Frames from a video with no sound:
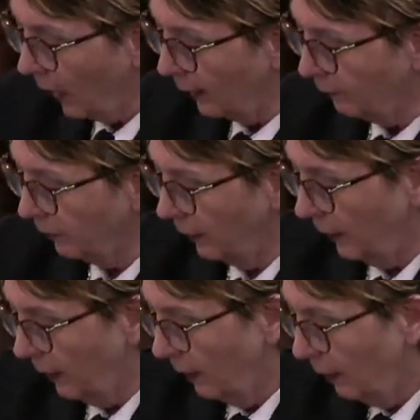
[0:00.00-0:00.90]
of life
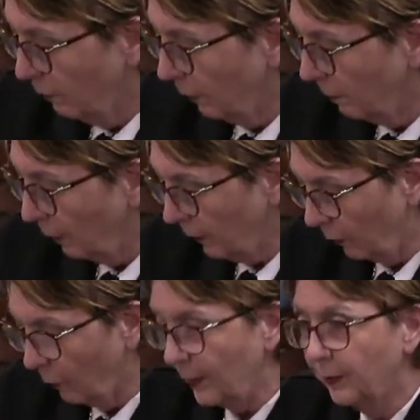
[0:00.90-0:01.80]
for both
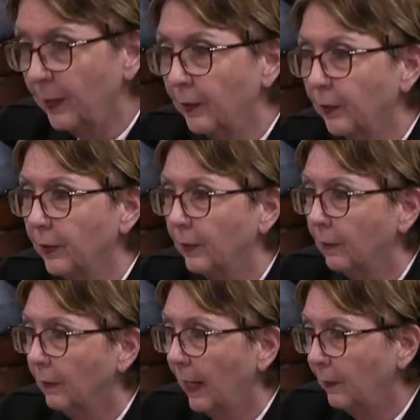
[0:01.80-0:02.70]
our residents
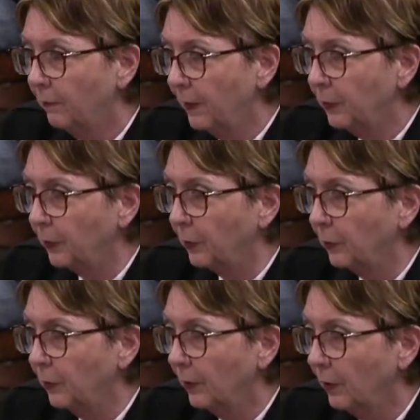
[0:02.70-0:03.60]
and the
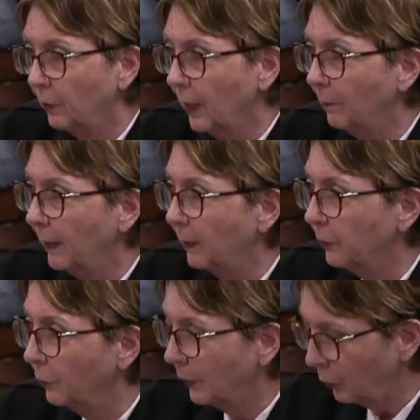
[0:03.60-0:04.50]
visitors who come here
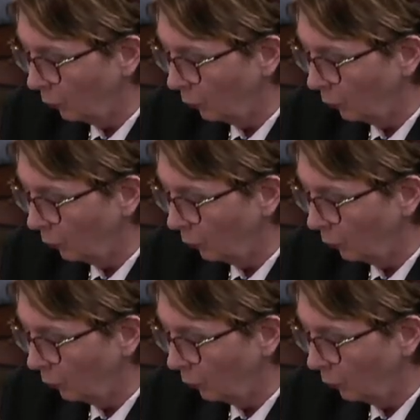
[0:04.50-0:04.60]
to